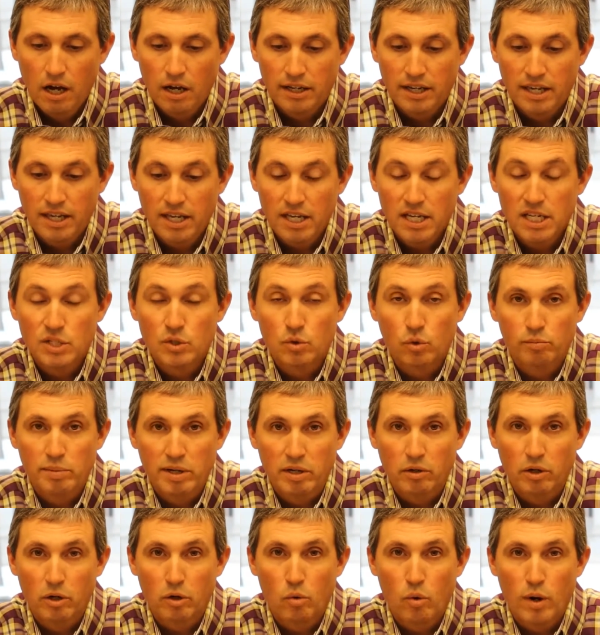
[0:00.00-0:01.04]
Kids will
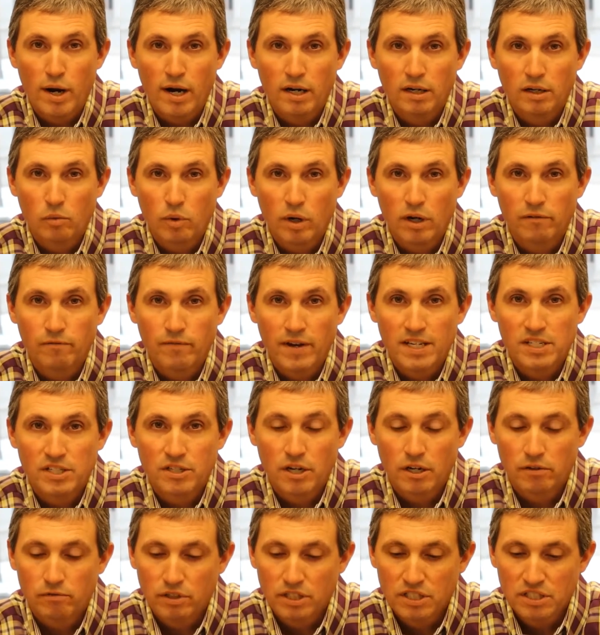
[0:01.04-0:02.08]
be required to wear face
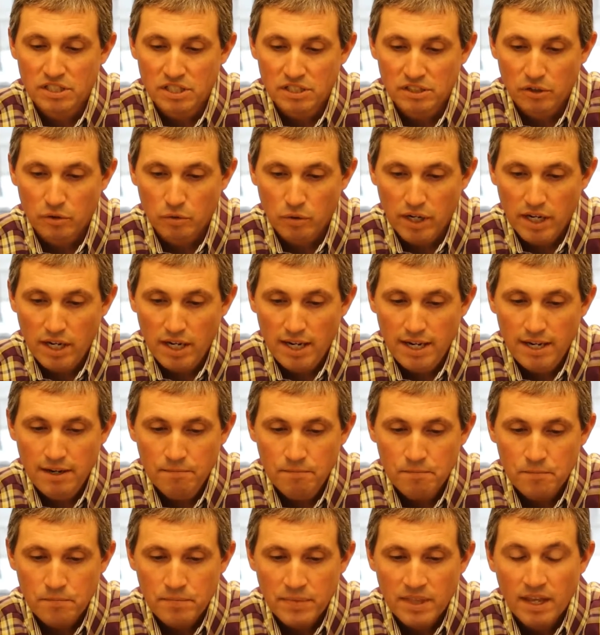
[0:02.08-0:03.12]
coverings in the
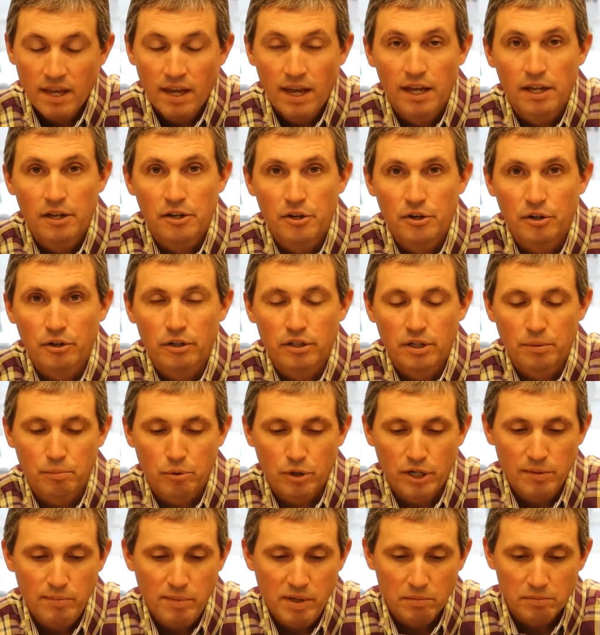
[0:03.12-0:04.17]
ring and during the
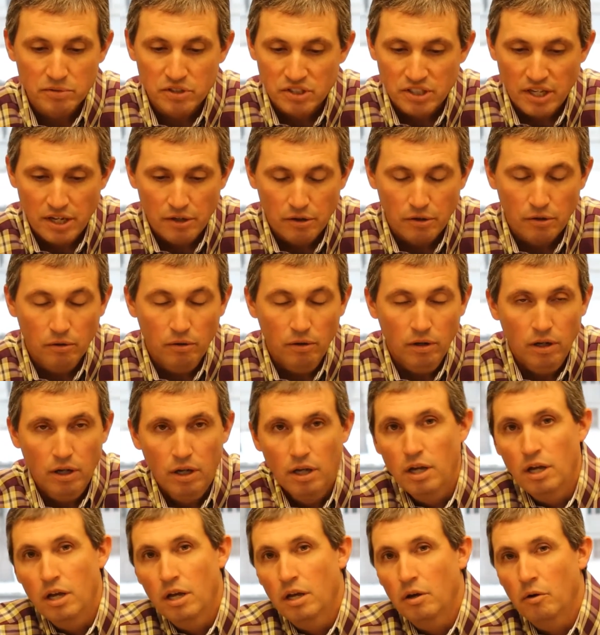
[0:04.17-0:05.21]
premium sale.
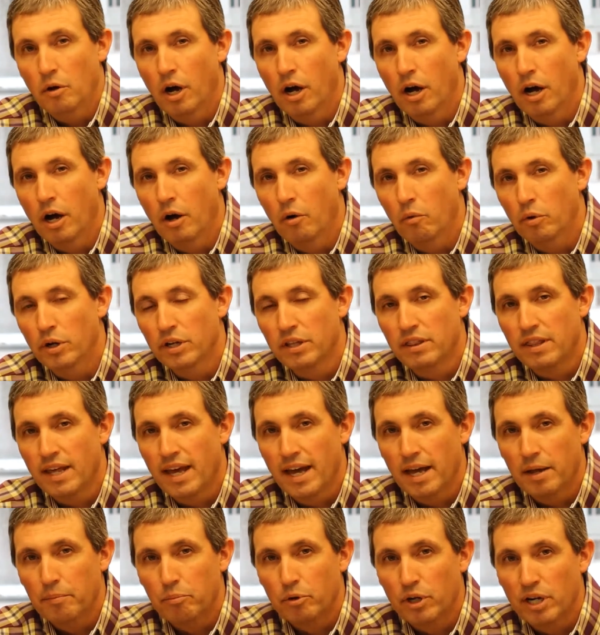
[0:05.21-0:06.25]
With
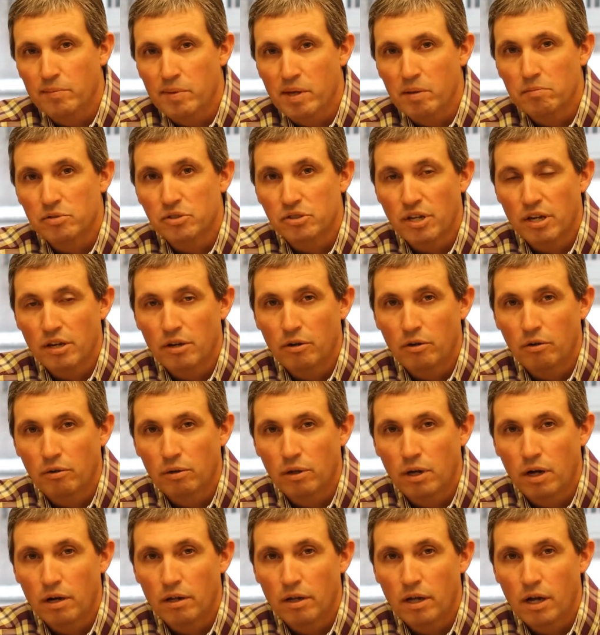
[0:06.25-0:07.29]
that, premium sale, a
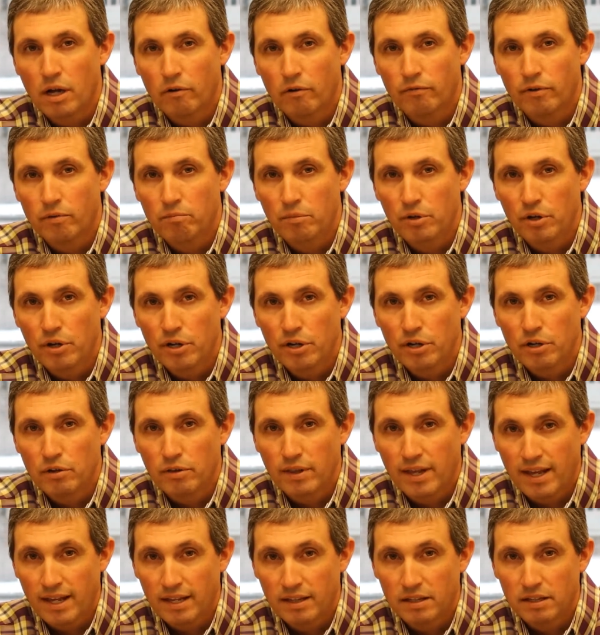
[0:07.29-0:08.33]
lot of familiar
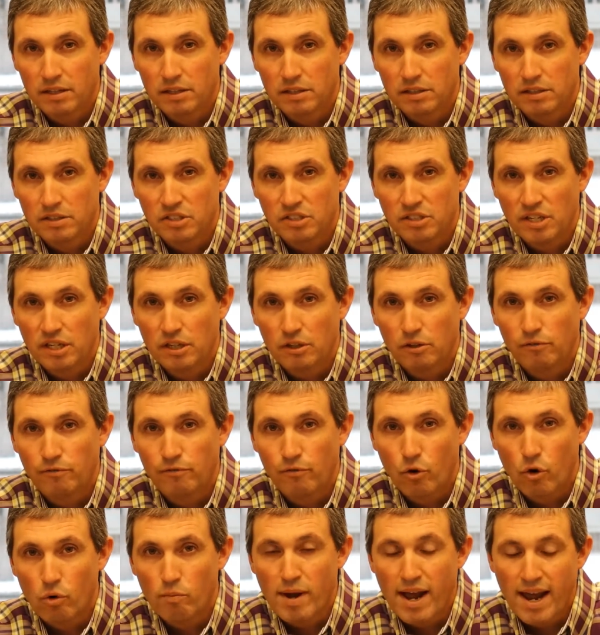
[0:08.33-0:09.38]
that the sale
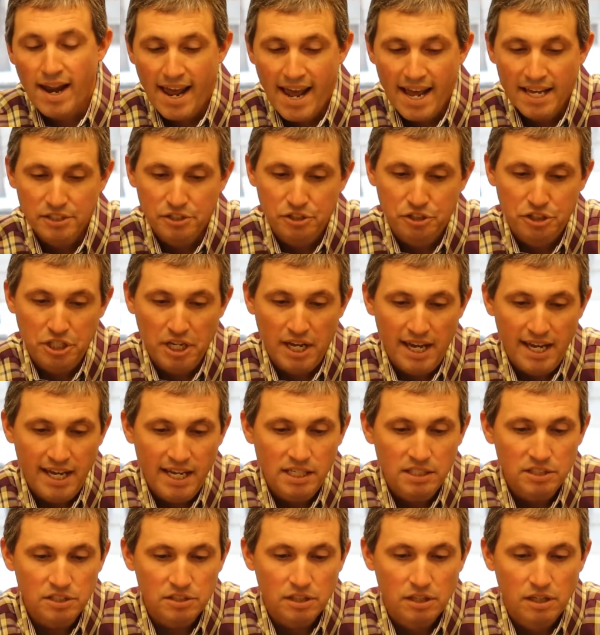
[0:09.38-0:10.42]
format has
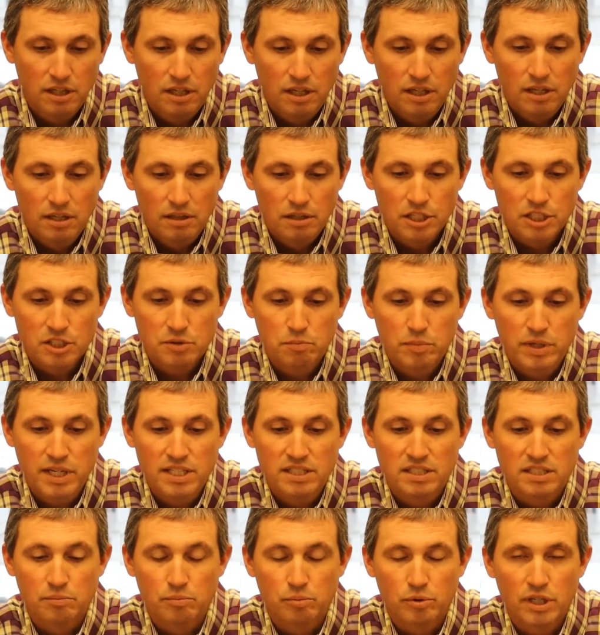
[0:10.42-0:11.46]
changed. This
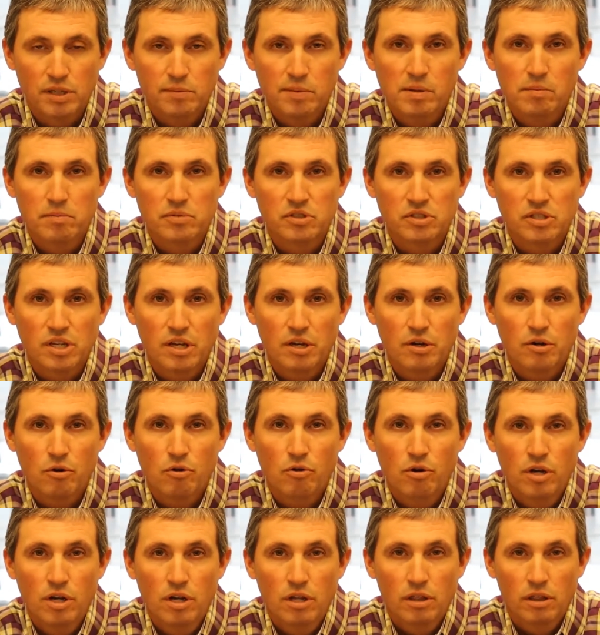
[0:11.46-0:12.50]
means a premium
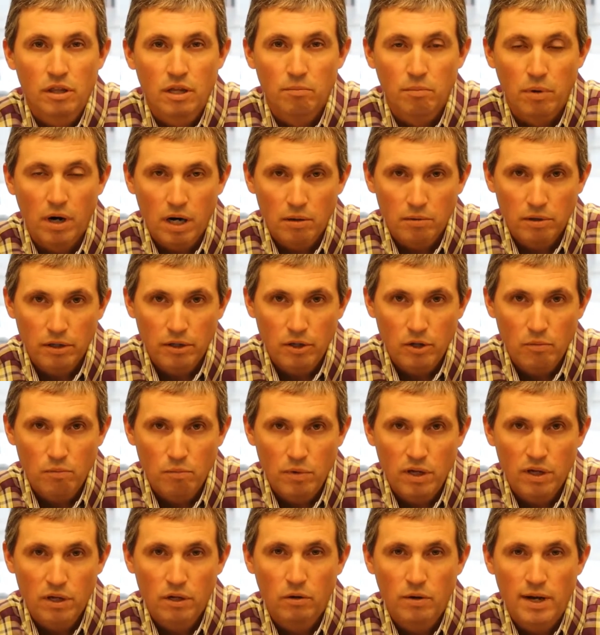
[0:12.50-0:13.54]
sale, the barbecue
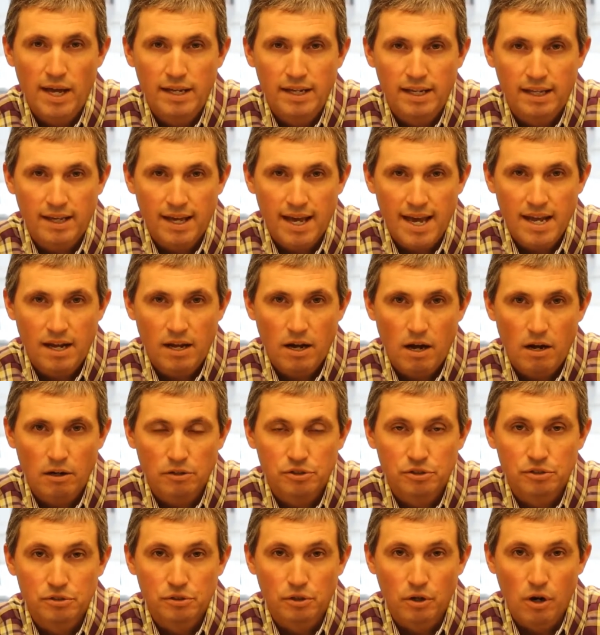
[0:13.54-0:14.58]
meal, and the cake
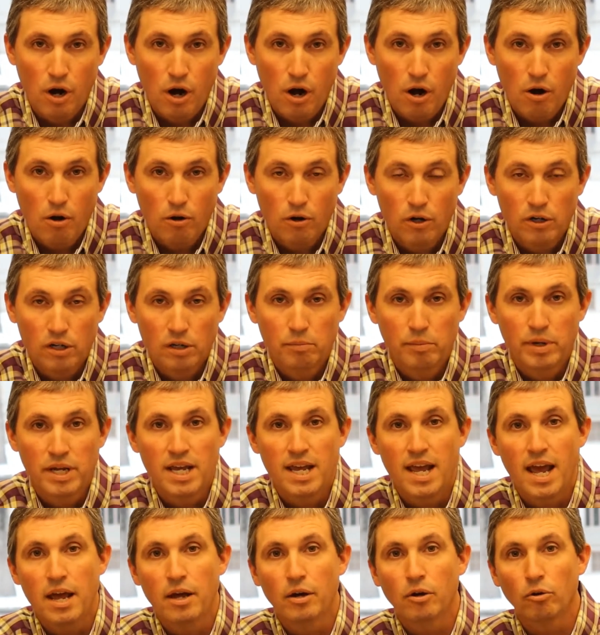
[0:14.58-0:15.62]
auction are all going to
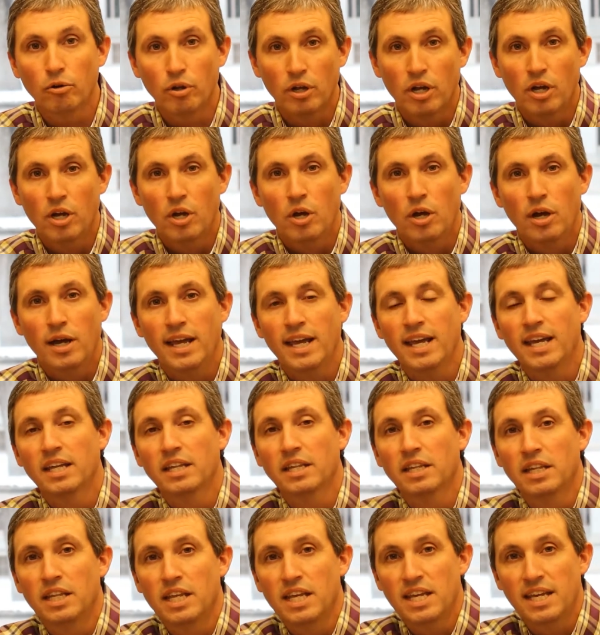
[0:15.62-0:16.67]
be held
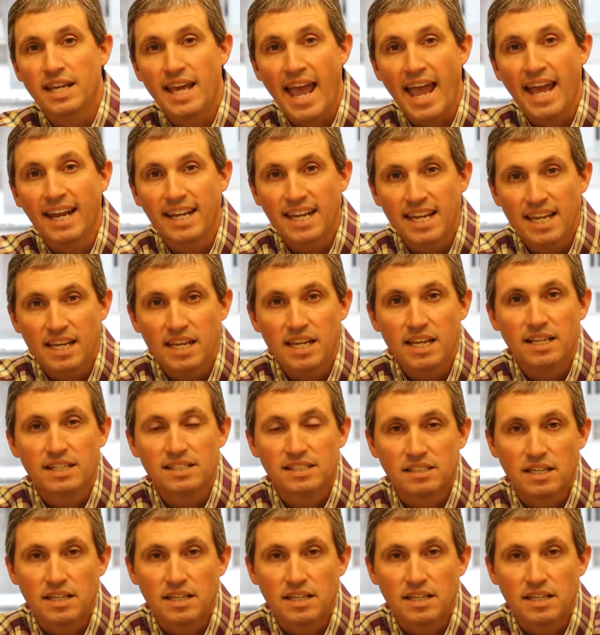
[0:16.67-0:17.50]
in the Gandy Inc.